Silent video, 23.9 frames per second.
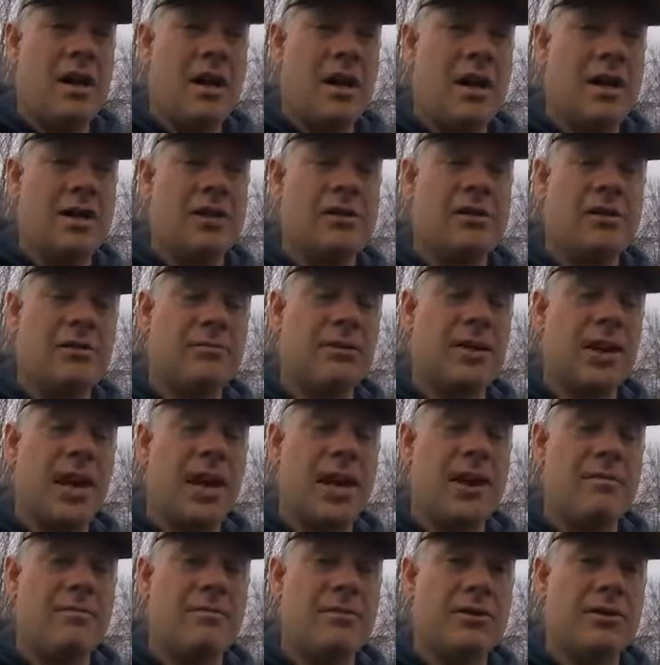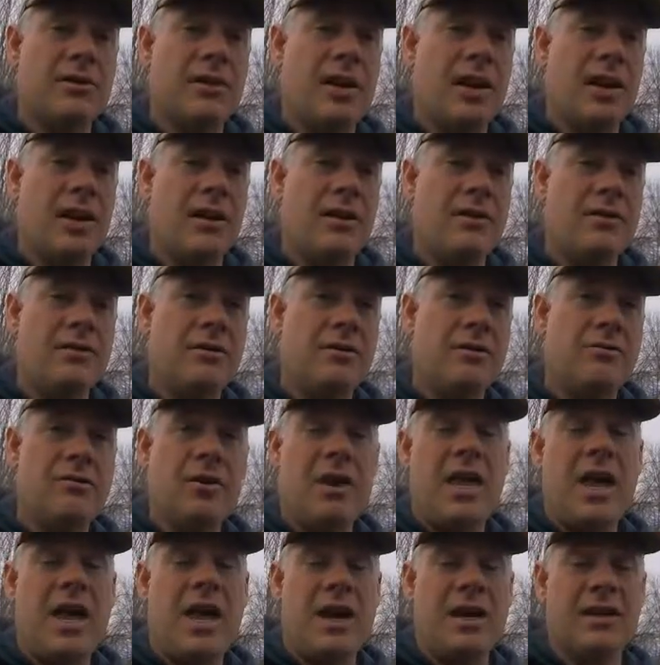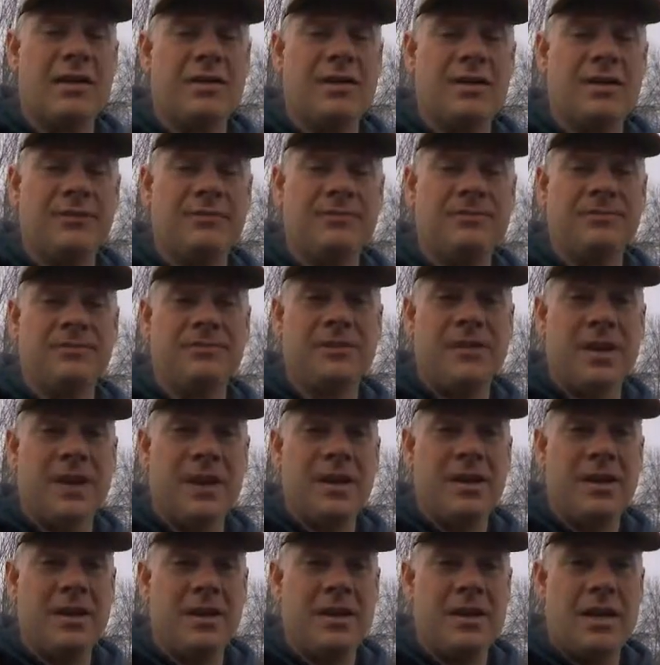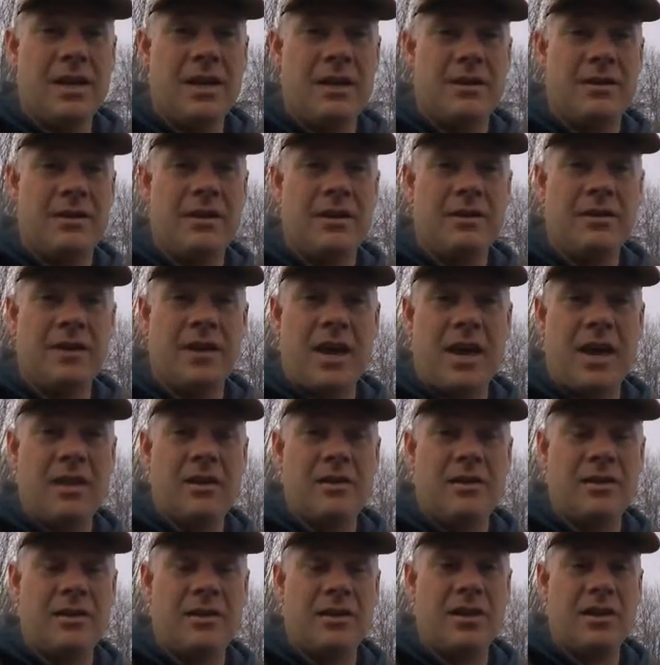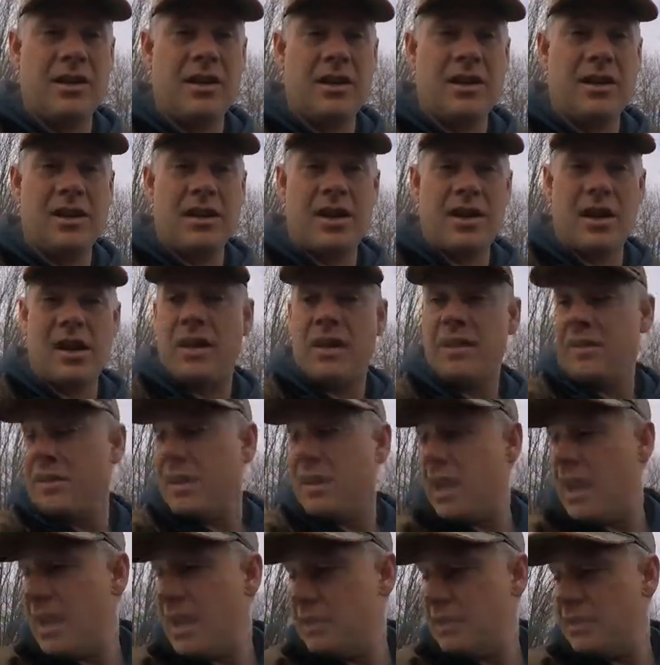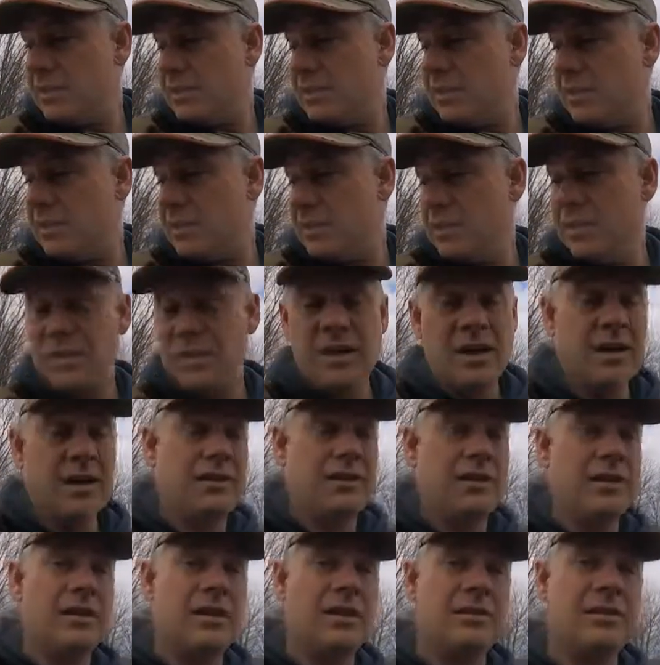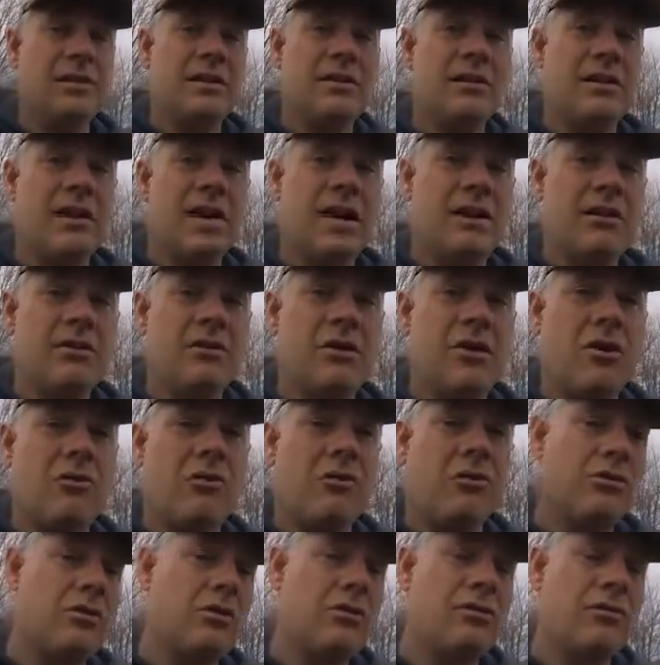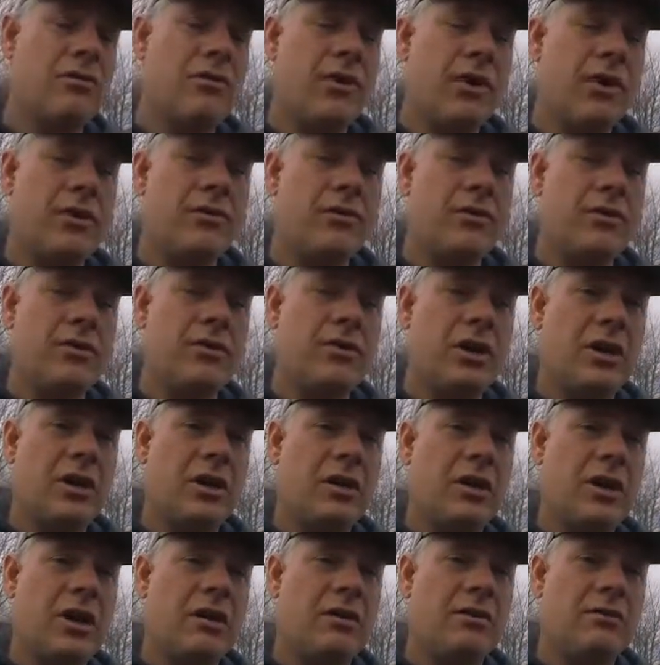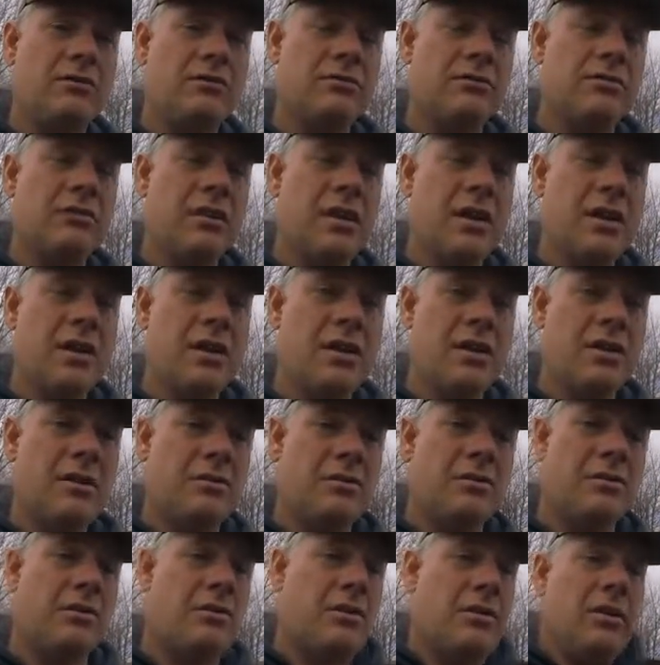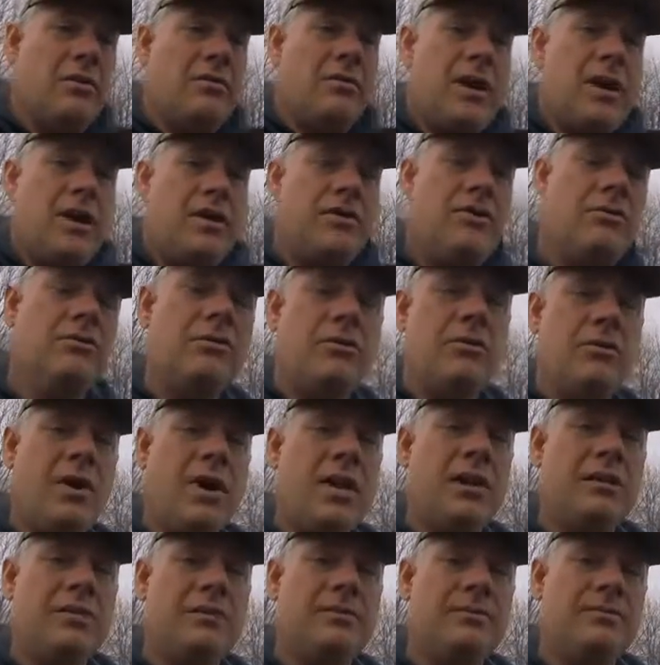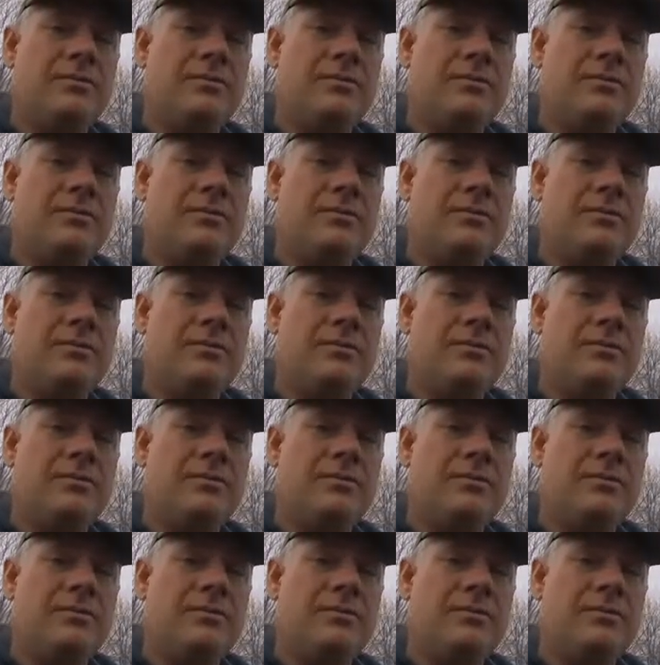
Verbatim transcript: Uh, sometimes uh, we can't. And in this case, the uh, height and the distance I had to go was too far for the chicken ladder. So the only thing we had to do was wait.